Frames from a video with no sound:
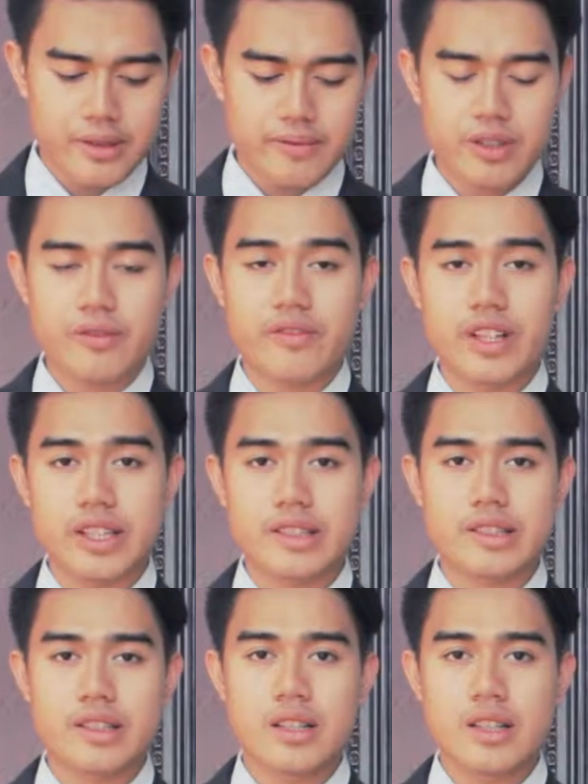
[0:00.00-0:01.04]
come from
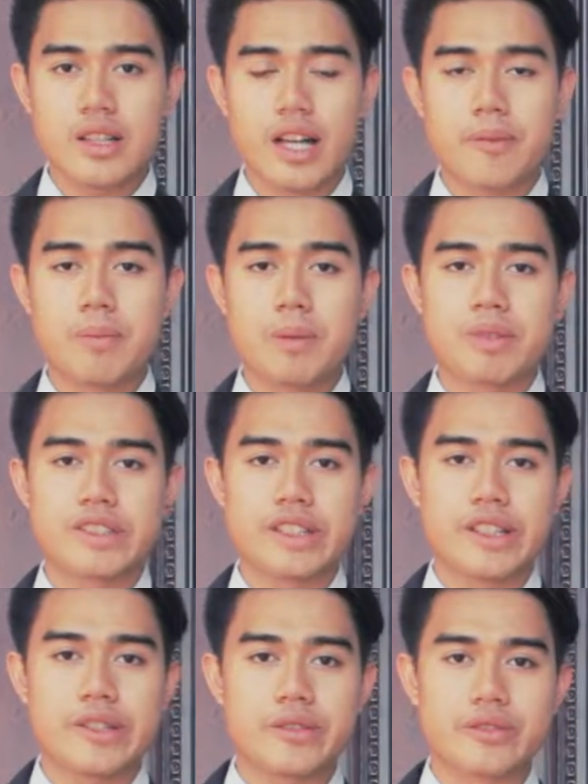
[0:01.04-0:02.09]
friends and people
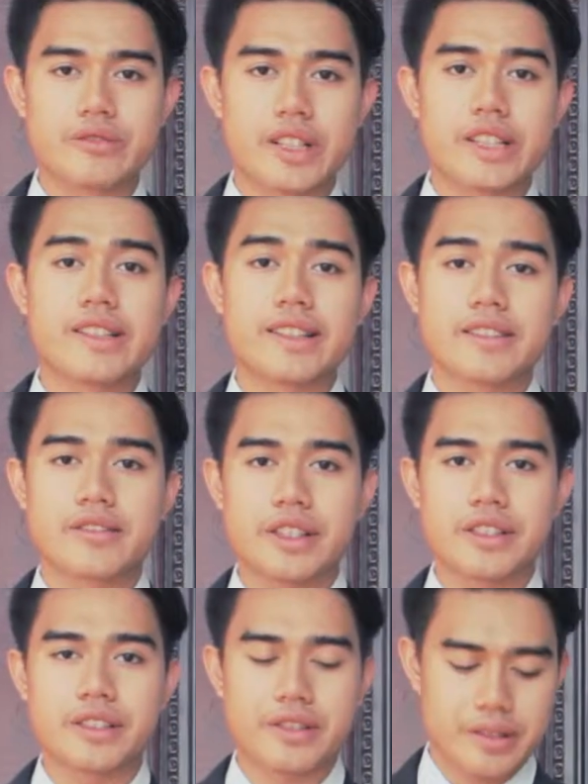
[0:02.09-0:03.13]
that they know, rather than
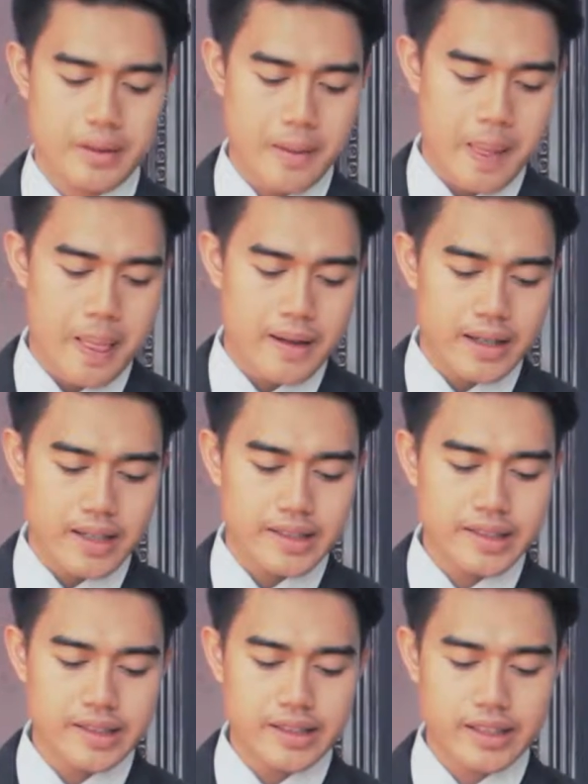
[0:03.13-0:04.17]
strangers.
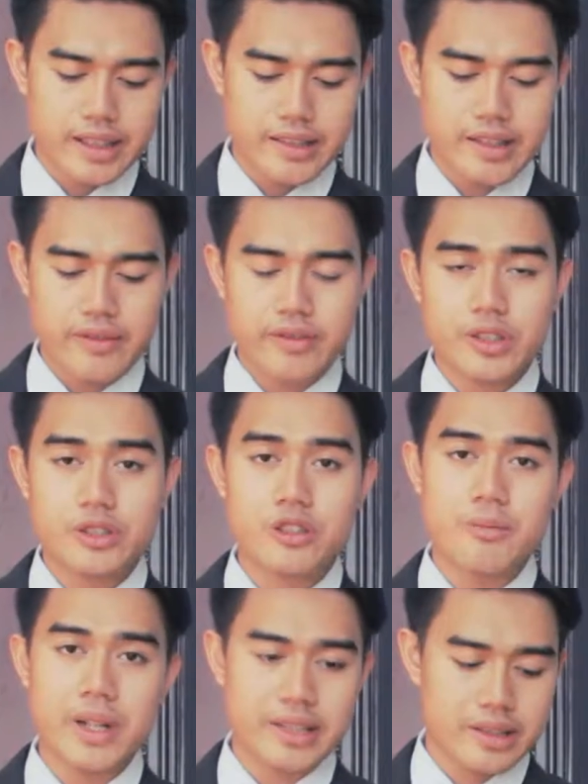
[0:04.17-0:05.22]
This indicates that photo
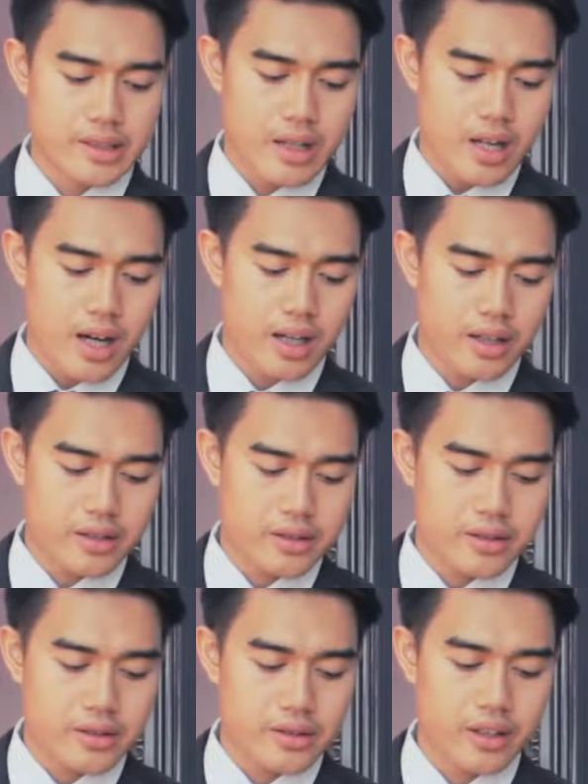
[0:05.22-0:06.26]
comments are
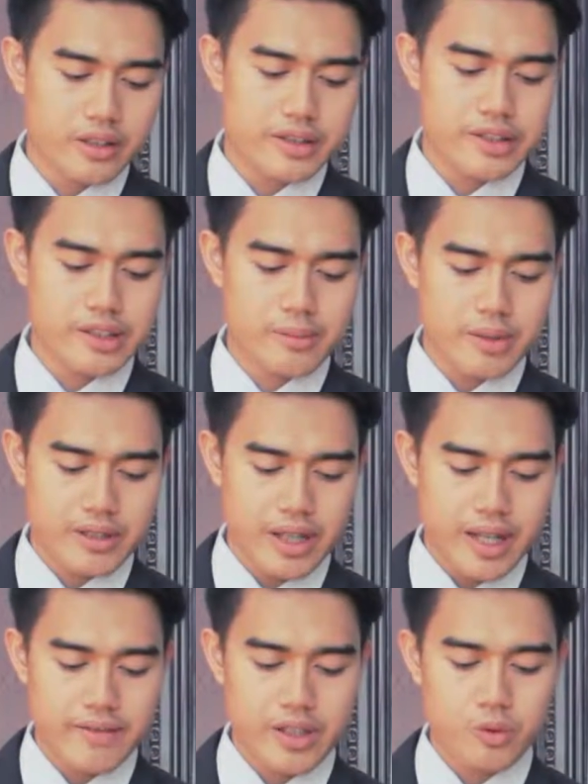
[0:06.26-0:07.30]
not just about
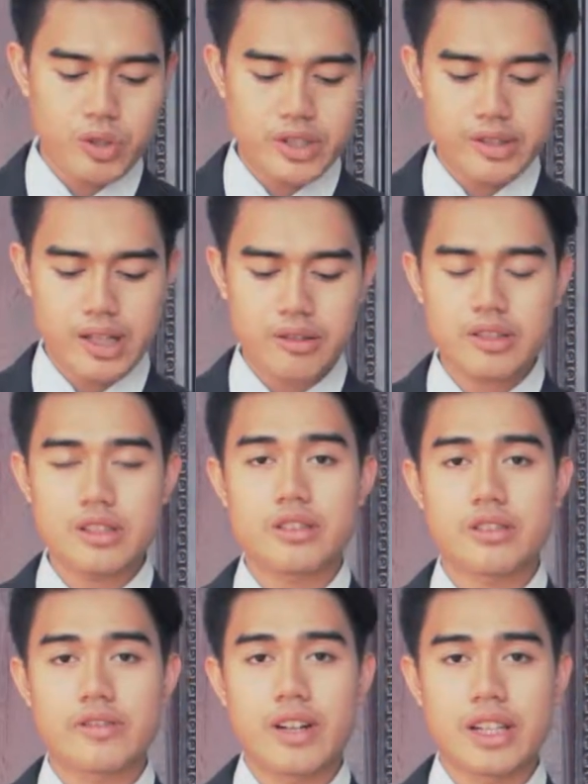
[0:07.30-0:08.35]
having one's outer
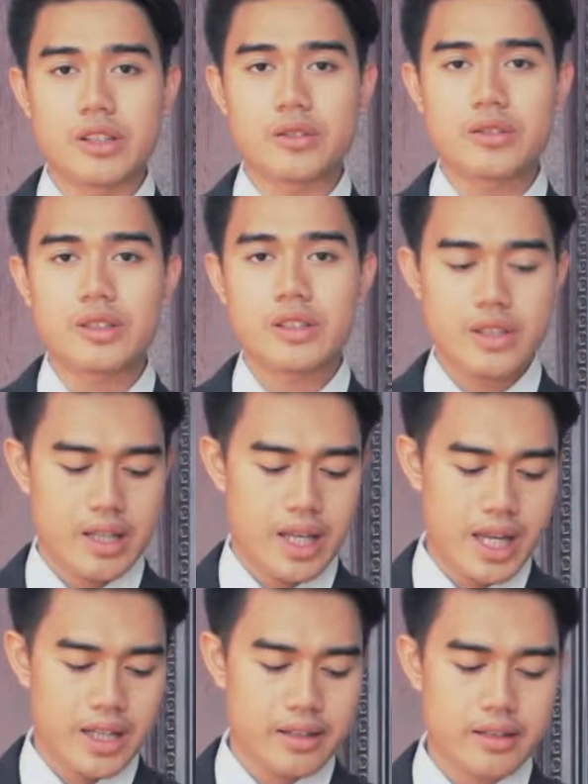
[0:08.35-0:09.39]
looks valued
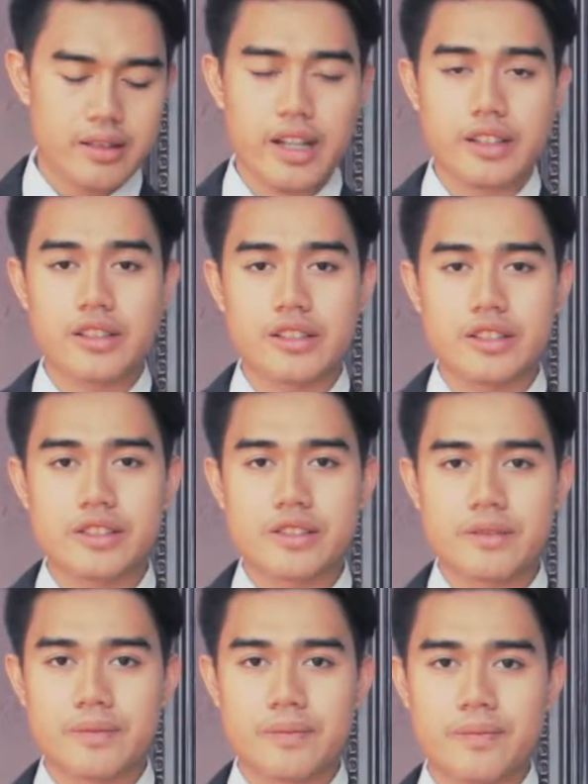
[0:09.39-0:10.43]
and acknowledged.